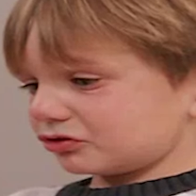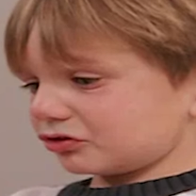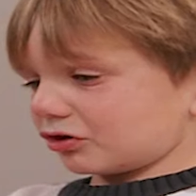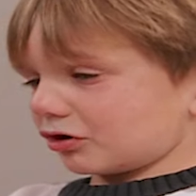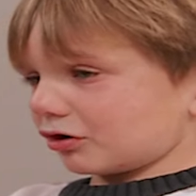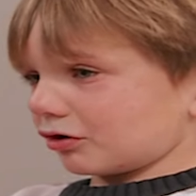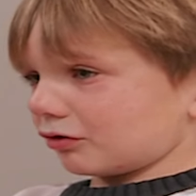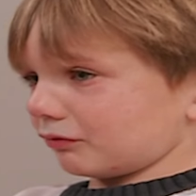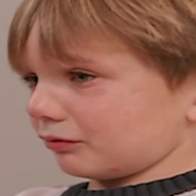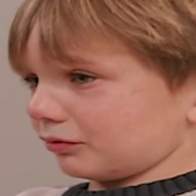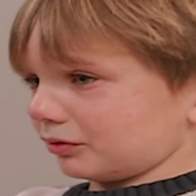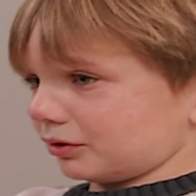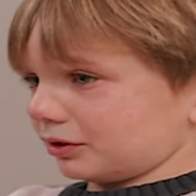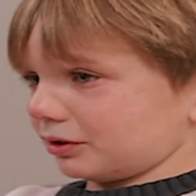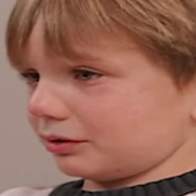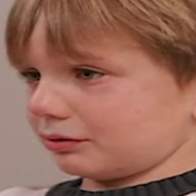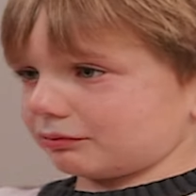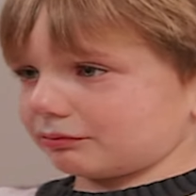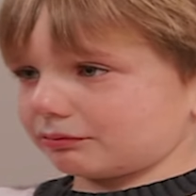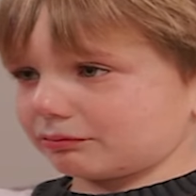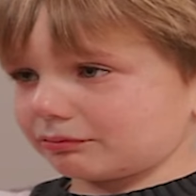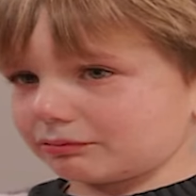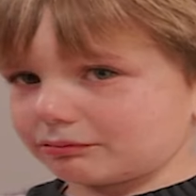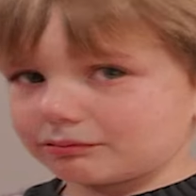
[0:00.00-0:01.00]
Sorry.
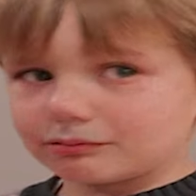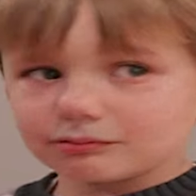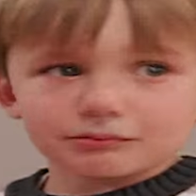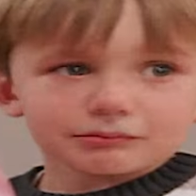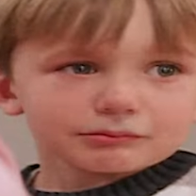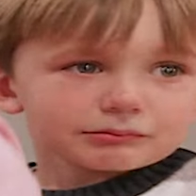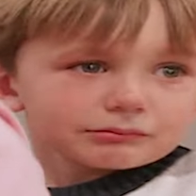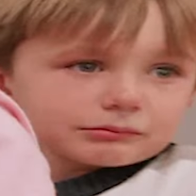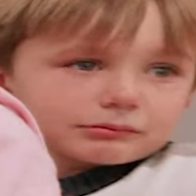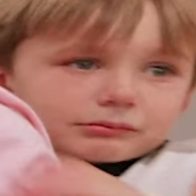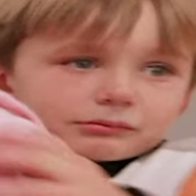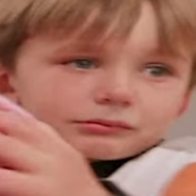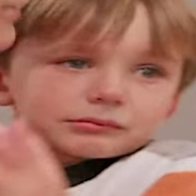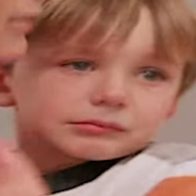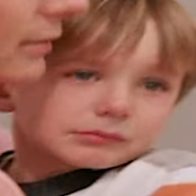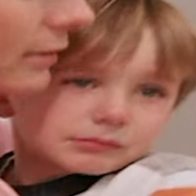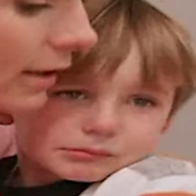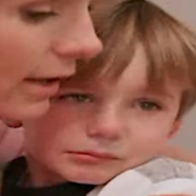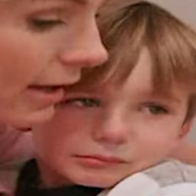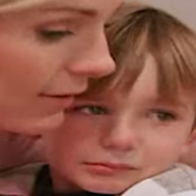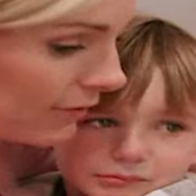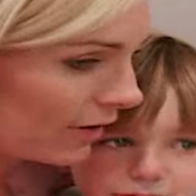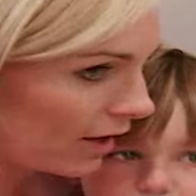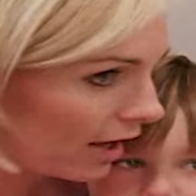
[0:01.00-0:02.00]
Okay.
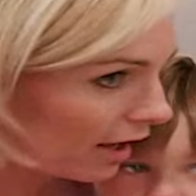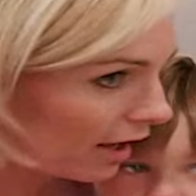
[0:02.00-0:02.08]
Have a